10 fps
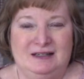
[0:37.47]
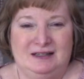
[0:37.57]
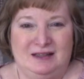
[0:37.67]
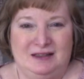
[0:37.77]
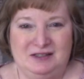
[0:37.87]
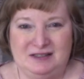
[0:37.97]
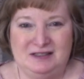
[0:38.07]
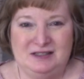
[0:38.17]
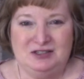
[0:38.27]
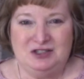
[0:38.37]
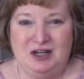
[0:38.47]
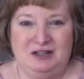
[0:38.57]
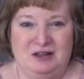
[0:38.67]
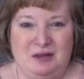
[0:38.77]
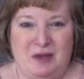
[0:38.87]
is a channel
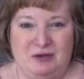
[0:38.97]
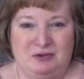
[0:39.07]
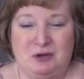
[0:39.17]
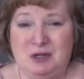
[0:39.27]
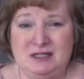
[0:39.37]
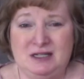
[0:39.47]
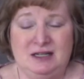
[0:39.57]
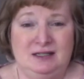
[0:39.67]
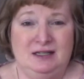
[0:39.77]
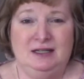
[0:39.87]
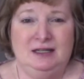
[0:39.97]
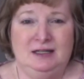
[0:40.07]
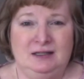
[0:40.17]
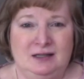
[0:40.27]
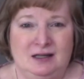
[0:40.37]
about quilting, knitting,
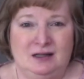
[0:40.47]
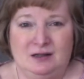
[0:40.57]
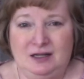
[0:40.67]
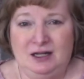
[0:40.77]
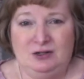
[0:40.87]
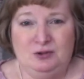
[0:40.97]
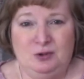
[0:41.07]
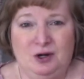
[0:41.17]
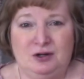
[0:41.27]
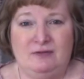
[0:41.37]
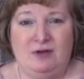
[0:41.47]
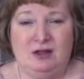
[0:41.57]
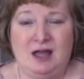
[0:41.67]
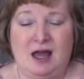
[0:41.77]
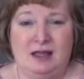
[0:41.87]
needlework of all
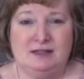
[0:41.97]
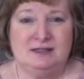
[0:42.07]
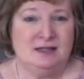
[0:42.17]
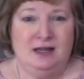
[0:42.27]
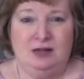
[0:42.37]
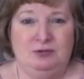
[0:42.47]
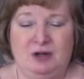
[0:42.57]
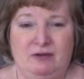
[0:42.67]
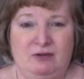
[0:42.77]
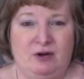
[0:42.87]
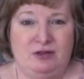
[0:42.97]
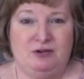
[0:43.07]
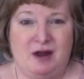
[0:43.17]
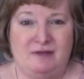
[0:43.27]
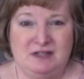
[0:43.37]
kinds, and whatever other crafty
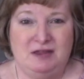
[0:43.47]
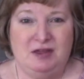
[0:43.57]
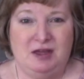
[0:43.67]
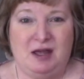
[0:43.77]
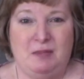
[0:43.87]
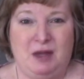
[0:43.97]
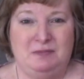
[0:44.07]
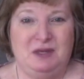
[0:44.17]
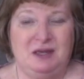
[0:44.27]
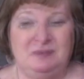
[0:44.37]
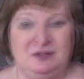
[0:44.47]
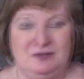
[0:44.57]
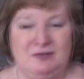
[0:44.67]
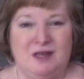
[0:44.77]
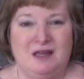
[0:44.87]
thing I might be up to.
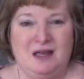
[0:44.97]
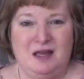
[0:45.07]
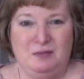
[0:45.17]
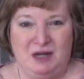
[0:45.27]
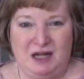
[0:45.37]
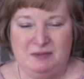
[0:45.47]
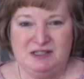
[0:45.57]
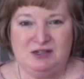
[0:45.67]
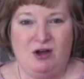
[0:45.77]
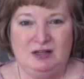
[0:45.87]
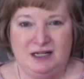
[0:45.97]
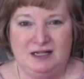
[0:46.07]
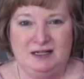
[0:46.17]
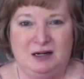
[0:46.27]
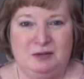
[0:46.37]
My name is Colleen, and I'm
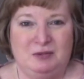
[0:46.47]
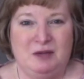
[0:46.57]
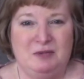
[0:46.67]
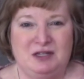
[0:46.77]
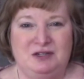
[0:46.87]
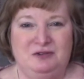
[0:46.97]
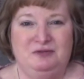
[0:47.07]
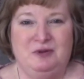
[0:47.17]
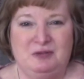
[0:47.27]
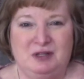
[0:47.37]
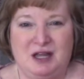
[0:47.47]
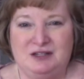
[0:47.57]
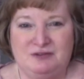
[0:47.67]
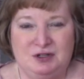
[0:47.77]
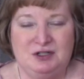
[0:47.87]
coming to you from the Lakes
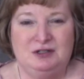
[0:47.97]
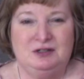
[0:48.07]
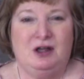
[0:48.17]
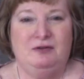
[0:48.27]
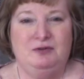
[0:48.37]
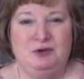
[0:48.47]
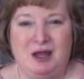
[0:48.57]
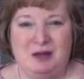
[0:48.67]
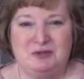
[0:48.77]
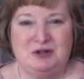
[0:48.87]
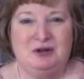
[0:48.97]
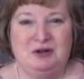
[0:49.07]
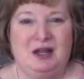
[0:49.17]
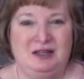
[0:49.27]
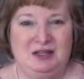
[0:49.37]
region of New Hampshire in the
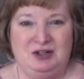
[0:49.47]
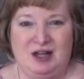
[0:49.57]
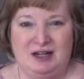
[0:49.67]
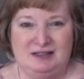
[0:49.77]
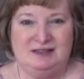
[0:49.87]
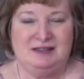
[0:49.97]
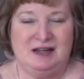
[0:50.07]
United States.